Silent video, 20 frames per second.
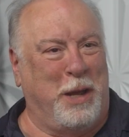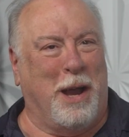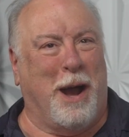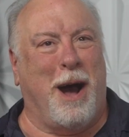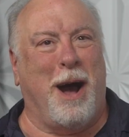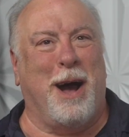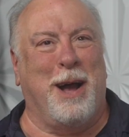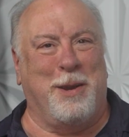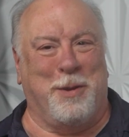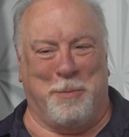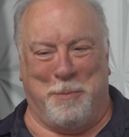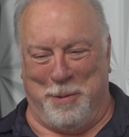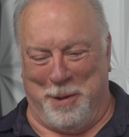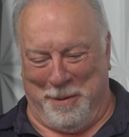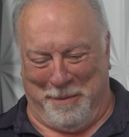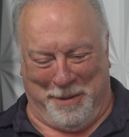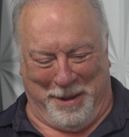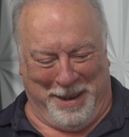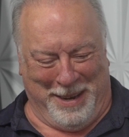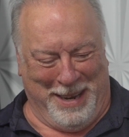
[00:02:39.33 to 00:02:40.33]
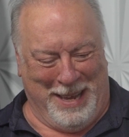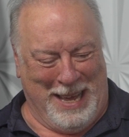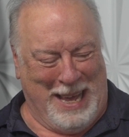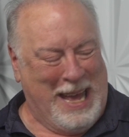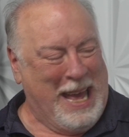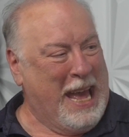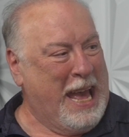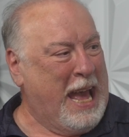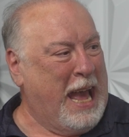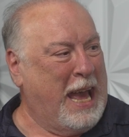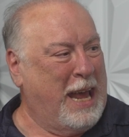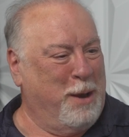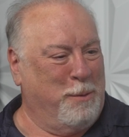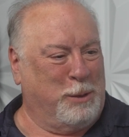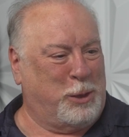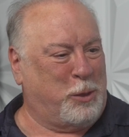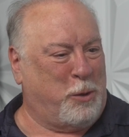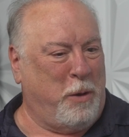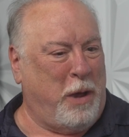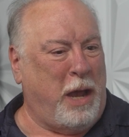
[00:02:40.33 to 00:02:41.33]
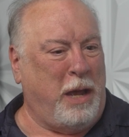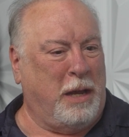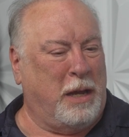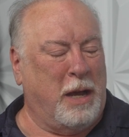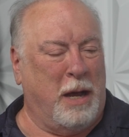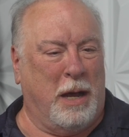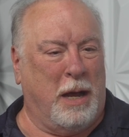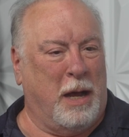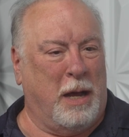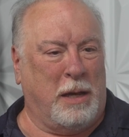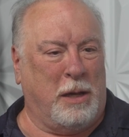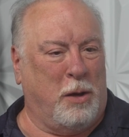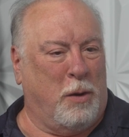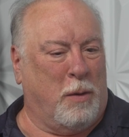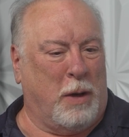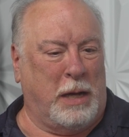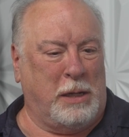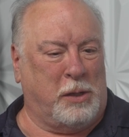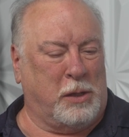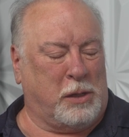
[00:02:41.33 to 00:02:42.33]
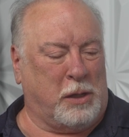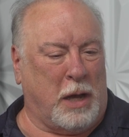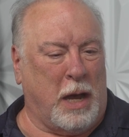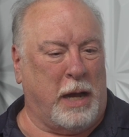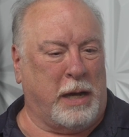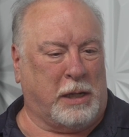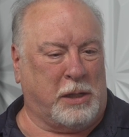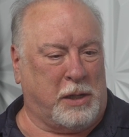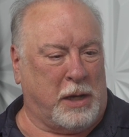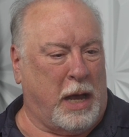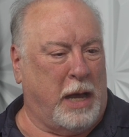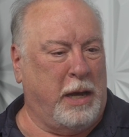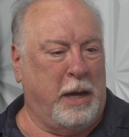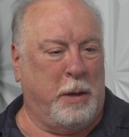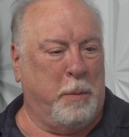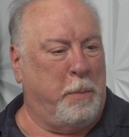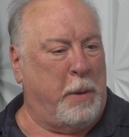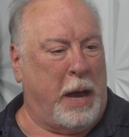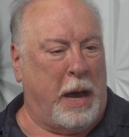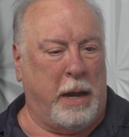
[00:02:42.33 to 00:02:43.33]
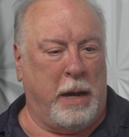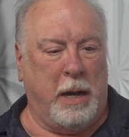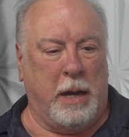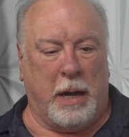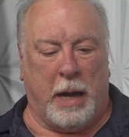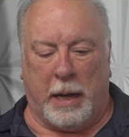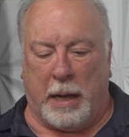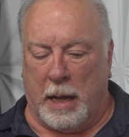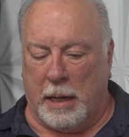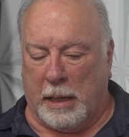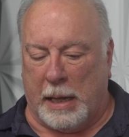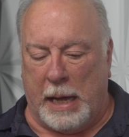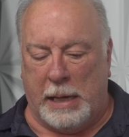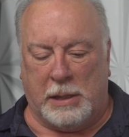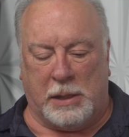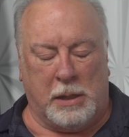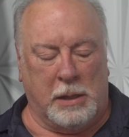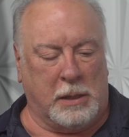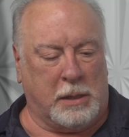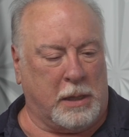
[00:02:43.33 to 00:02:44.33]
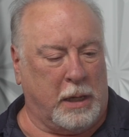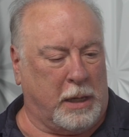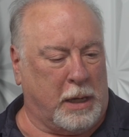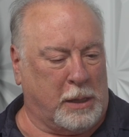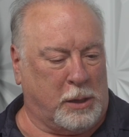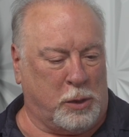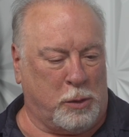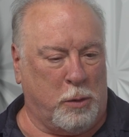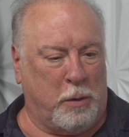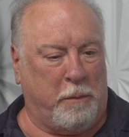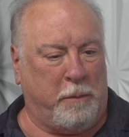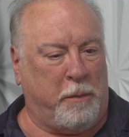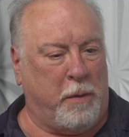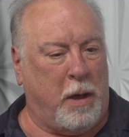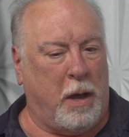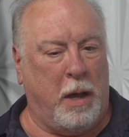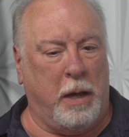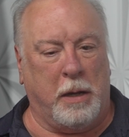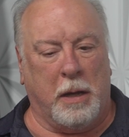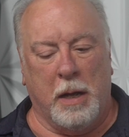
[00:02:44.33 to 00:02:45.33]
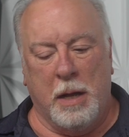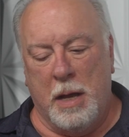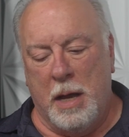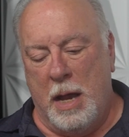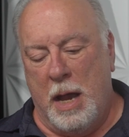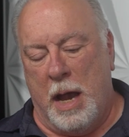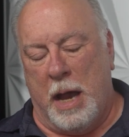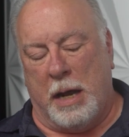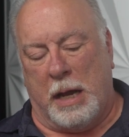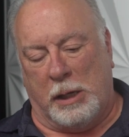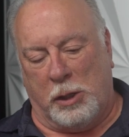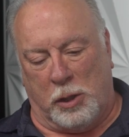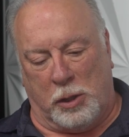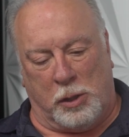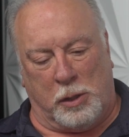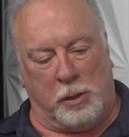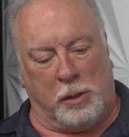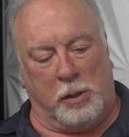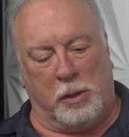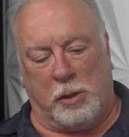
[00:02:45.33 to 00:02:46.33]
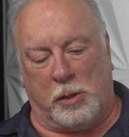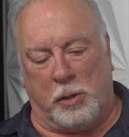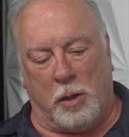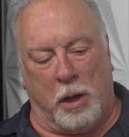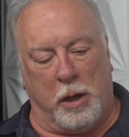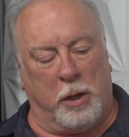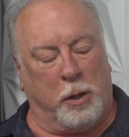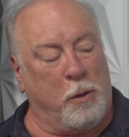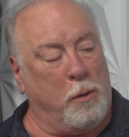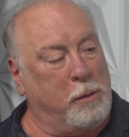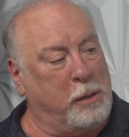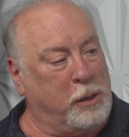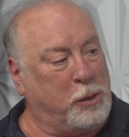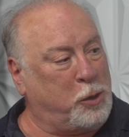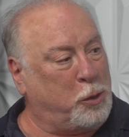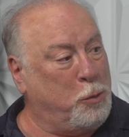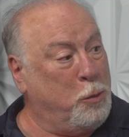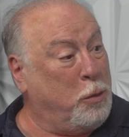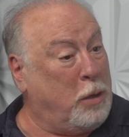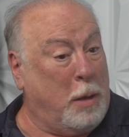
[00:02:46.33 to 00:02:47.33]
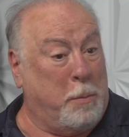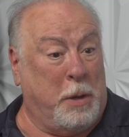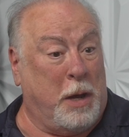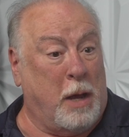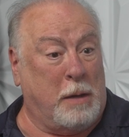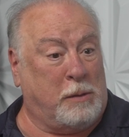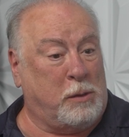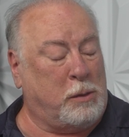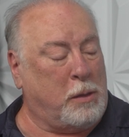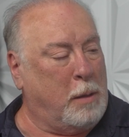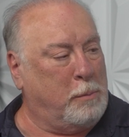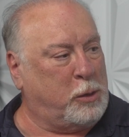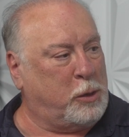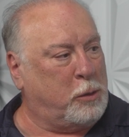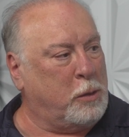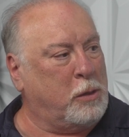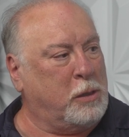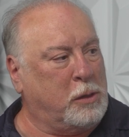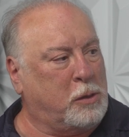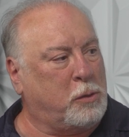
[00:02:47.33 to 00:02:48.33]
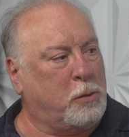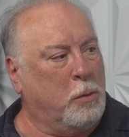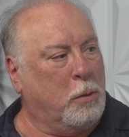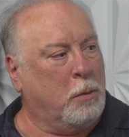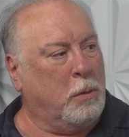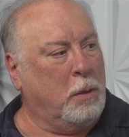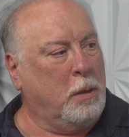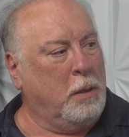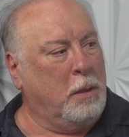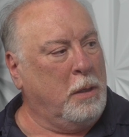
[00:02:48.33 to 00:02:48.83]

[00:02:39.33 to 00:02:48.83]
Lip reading: beyond pivot. And it was great. I just got excited about it. I got licensed, I got certified, and I just started going to school. I'm still in school.